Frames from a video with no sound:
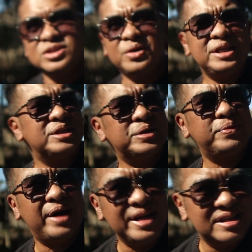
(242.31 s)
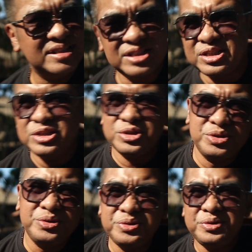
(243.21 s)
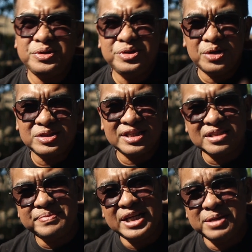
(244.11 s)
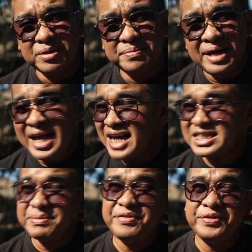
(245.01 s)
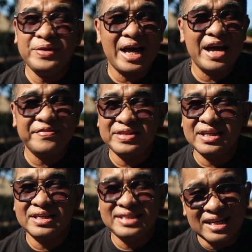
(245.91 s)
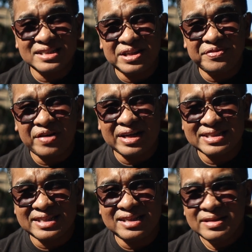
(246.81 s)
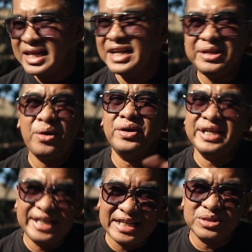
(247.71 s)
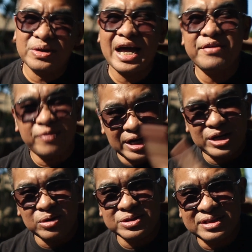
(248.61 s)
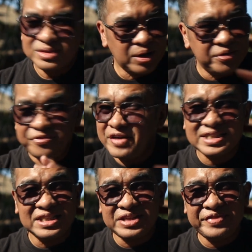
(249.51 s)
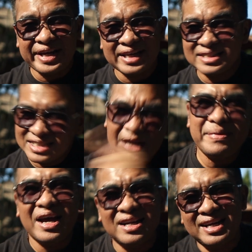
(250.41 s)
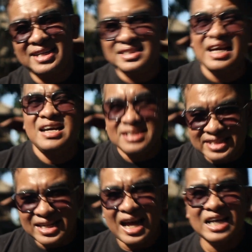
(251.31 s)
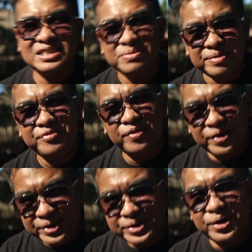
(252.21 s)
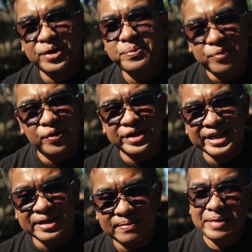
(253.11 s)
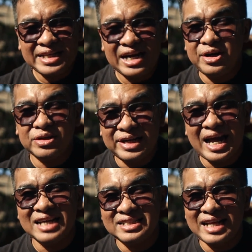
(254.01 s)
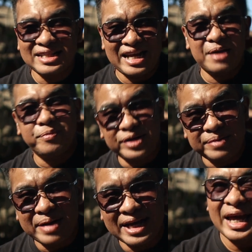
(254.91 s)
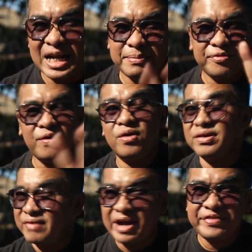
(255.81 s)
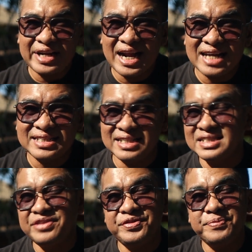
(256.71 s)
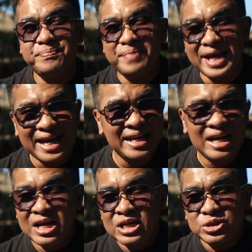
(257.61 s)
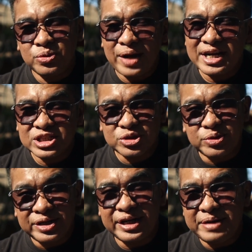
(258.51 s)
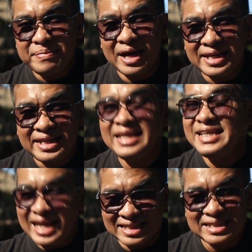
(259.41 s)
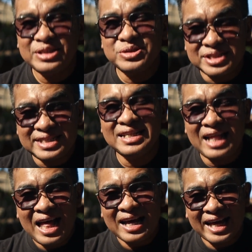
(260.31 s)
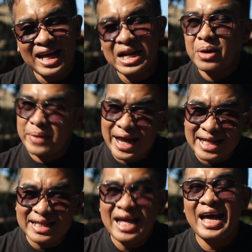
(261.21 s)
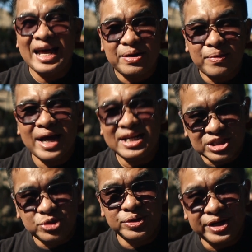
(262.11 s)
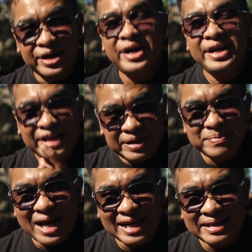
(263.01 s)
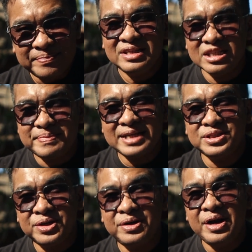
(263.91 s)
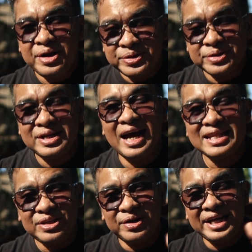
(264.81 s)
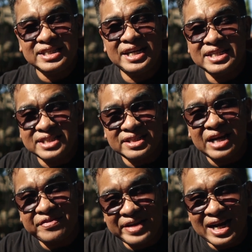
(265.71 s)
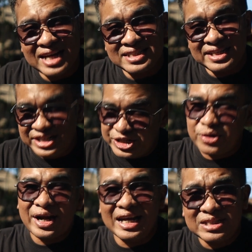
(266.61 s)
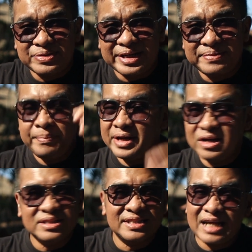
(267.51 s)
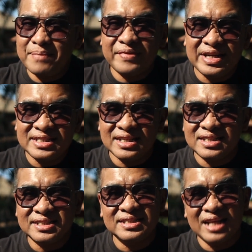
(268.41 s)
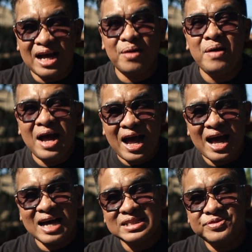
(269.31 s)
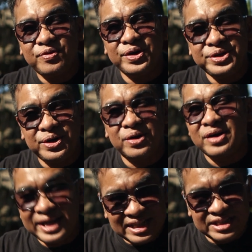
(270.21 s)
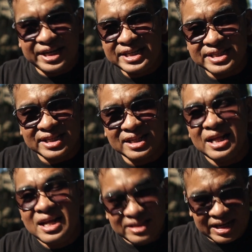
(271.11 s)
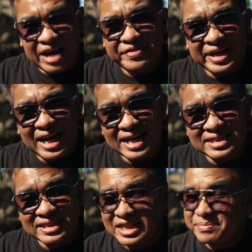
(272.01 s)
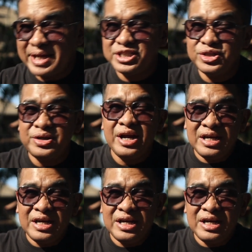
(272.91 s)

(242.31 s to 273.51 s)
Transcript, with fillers: So it requires two doses minimum except if you have the Janssen vaccine then you only need to have one dose so vaccine certificate some airlines still ask before your boarding. But they are not gonna ask it at the airport in Bali. And number four, driving license. If you plan to ride a scooter in Bali, yes, you still can rent and ride a scooter in Bali. Just make sure you got your international driving license in your country because some rentals now ask for your international driving license and make sure